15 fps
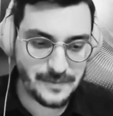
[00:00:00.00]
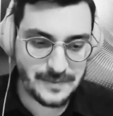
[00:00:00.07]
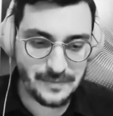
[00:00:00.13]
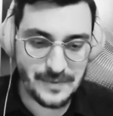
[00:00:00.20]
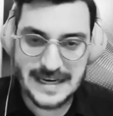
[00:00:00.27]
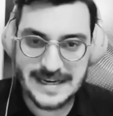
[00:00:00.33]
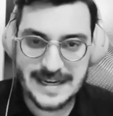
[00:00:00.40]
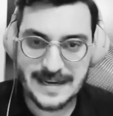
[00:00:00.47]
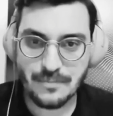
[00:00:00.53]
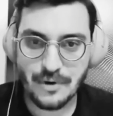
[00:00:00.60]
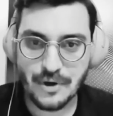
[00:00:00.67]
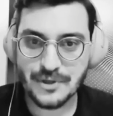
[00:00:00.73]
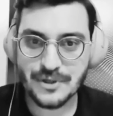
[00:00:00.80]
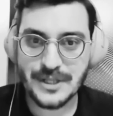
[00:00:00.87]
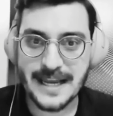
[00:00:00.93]
reading
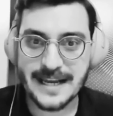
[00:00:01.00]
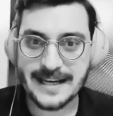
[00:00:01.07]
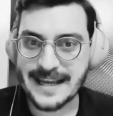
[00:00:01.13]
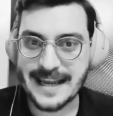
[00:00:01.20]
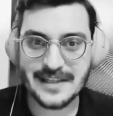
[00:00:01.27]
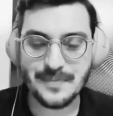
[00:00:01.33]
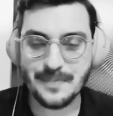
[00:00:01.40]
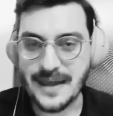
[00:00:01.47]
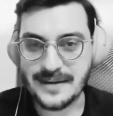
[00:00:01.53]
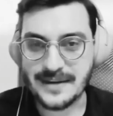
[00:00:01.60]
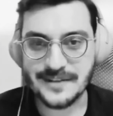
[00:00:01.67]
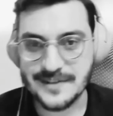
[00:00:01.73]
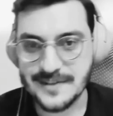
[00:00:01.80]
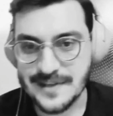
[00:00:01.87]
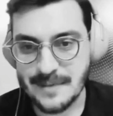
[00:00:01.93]
books like
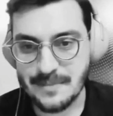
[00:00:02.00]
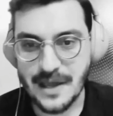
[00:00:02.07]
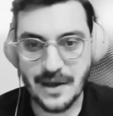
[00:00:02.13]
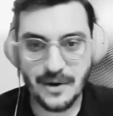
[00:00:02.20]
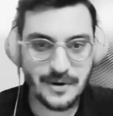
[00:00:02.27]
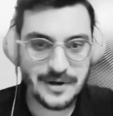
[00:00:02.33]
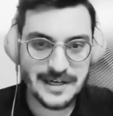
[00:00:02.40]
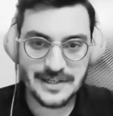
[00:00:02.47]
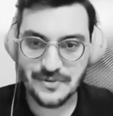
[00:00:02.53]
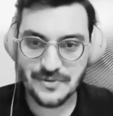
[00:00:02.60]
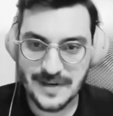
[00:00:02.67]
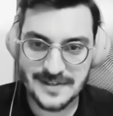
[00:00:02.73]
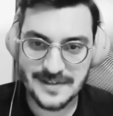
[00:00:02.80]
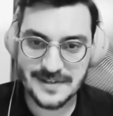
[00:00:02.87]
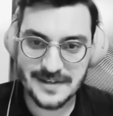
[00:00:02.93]
Expanded Cinema, or
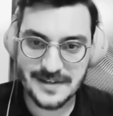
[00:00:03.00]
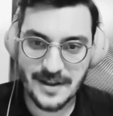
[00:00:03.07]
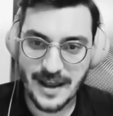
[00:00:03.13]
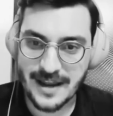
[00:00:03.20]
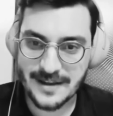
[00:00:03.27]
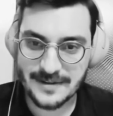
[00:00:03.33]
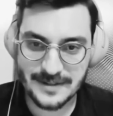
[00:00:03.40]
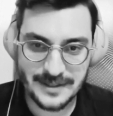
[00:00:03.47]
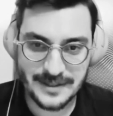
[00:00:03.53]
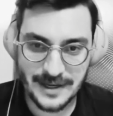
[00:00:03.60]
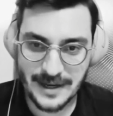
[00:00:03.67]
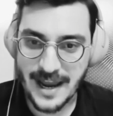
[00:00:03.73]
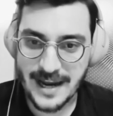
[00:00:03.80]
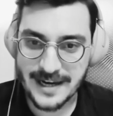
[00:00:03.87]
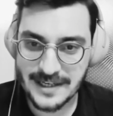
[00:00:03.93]
interested in the
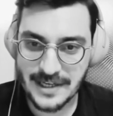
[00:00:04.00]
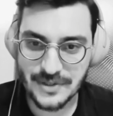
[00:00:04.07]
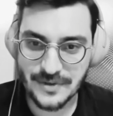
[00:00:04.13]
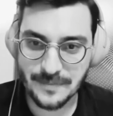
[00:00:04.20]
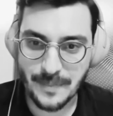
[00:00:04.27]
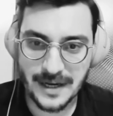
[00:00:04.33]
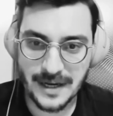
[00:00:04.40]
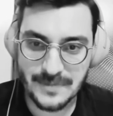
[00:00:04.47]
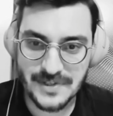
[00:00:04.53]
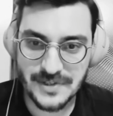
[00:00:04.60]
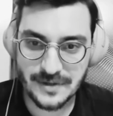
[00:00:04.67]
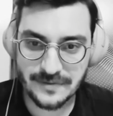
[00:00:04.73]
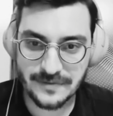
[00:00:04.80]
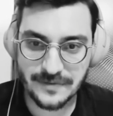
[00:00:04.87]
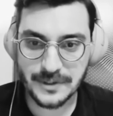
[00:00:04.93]
ideas of
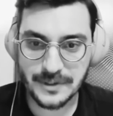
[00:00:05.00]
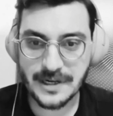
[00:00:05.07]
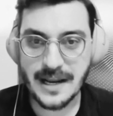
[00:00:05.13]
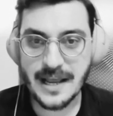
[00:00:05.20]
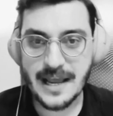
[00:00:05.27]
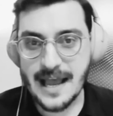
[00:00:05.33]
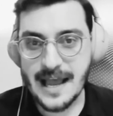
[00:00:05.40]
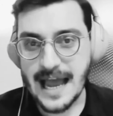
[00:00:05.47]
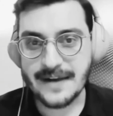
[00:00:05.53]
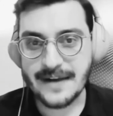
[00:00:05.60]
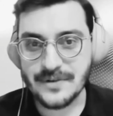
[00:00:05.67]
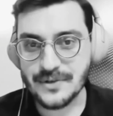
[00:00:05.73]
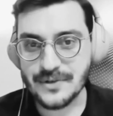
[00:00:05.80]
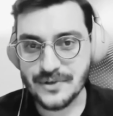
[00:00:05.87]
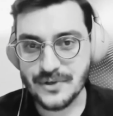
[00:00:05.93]
Buckminster Fuller. I
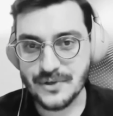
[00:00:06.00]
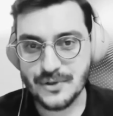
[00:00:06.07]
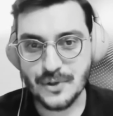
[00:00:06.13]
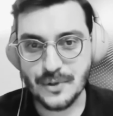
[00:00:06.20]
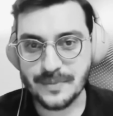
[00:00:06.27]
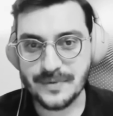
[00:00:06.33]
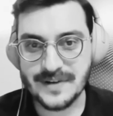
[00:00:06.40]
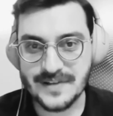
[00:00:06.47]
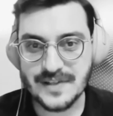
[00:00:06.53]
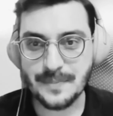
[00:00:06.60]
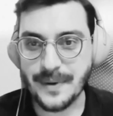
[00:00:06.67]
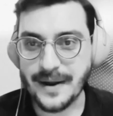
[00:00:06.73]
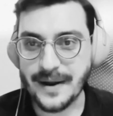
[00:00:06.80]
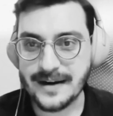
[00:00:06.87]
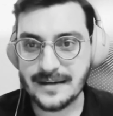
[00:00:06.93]
was also super
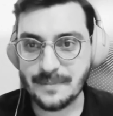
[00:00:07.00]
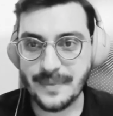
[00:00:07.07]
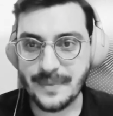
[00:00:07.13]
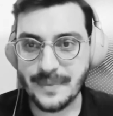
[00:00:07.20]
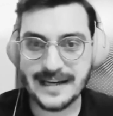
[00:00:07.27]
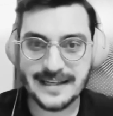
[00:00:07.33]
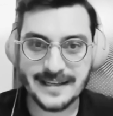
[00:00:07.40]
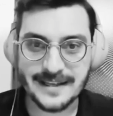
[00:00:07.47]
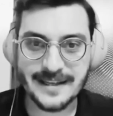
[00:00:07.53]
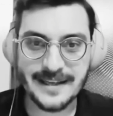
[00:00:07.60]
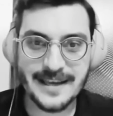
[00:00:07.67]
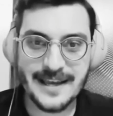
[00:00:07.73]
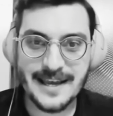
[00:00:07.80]
inspired by the